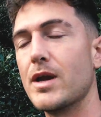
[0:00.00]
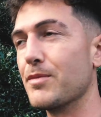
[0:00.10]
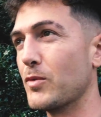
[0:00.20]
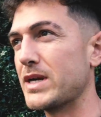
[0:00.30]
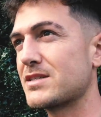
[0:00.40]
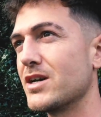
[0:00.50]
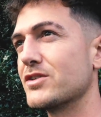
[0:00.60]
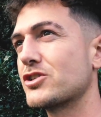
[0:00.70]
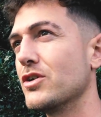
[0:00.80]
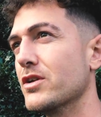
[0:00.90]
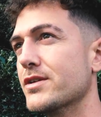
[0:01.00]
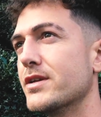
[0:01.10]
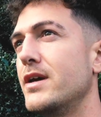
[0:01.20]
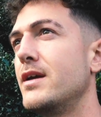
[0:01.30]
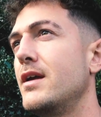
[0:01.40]
west side of Scotland,
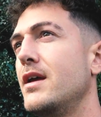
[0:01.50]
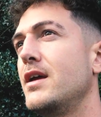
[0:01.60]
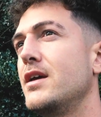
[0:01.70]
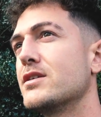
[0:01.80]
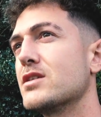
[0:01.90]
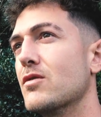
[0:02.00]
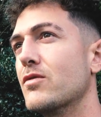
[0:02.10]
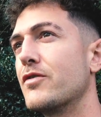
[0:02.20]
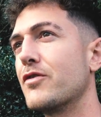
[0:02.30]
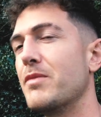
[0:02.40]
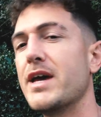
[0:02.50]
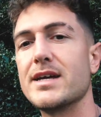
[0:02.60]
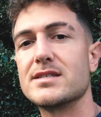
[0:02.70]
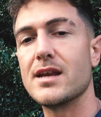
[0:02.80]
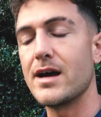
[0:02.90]
so from there
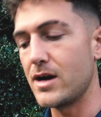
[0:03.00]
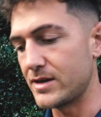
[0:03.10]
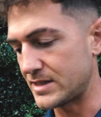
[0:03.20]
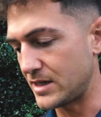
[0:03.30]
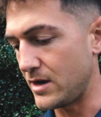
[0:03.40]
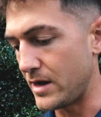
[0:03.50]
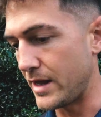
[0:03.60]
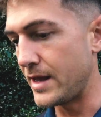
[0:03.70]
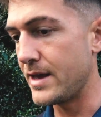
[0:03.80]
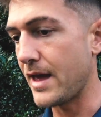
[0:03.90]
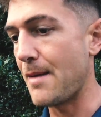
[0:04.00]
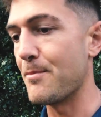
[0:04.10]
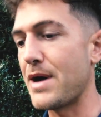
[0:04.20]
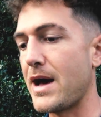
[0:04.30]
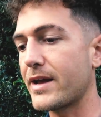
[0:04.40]
to Isle of Skye and
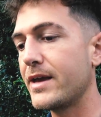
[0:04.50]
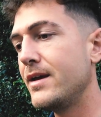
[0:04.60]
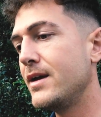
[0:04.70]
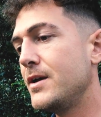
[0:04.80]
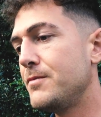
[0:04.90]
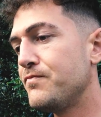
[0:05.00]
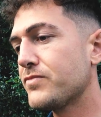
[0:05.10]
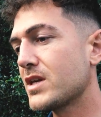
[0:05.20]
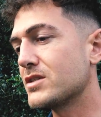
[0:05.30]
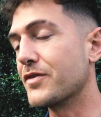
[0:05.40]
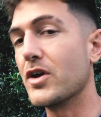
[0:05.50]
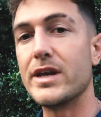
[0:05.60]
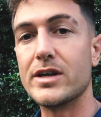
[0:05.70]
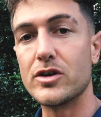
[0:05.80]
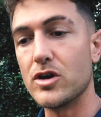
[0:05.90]
back. So if you've got
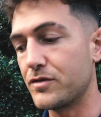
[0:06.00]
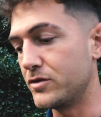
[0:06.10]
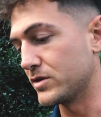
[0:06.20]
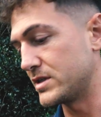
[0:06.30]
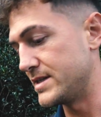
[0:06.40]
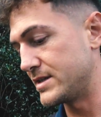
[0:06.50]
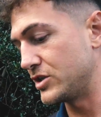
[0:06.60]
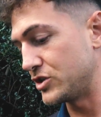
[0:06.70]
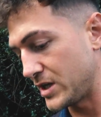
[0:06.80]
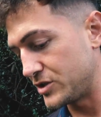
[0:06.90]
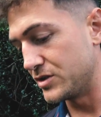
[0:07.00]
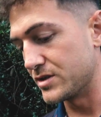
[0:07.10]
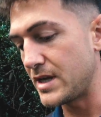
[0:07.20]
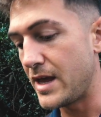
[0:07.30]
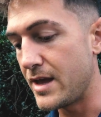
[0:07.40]
any good golf courses
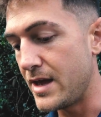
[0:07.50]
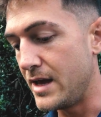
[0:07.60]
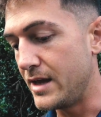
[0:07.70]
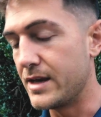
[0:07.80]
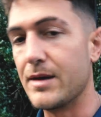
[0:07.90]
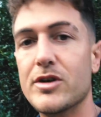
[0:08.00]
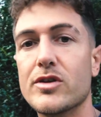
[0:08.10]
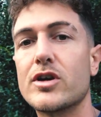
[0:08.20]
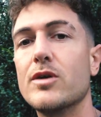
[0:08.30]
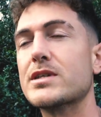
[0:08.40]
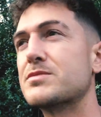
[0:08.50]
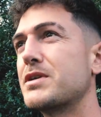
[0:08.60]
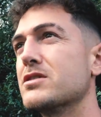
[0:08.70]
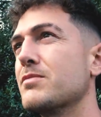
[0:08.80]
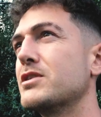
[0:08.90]
suggestions, let me know in the comments,
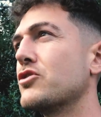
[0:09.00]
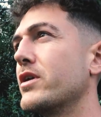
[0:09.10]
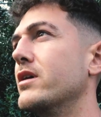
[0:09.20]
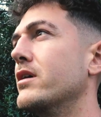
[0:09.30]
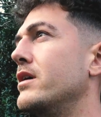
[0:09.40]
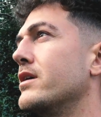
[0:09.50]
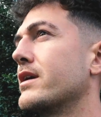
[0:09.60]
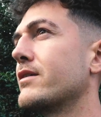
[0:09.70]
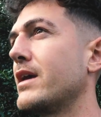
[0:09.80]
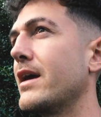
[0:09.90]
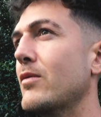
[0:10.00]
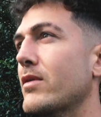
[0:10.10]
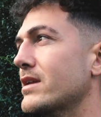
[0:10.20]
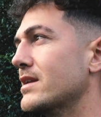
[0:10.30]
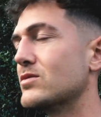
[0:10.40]
because I'll be trying to get at
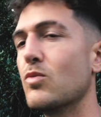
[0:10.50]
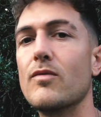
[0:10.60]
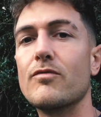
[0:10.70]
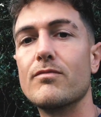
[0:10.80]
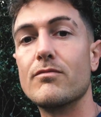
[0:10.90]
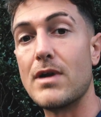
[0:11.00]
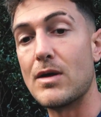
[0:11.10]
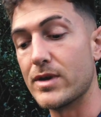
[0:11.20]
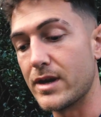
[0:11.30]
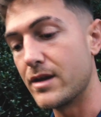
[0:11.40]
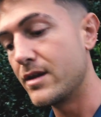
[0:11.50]
least one round in.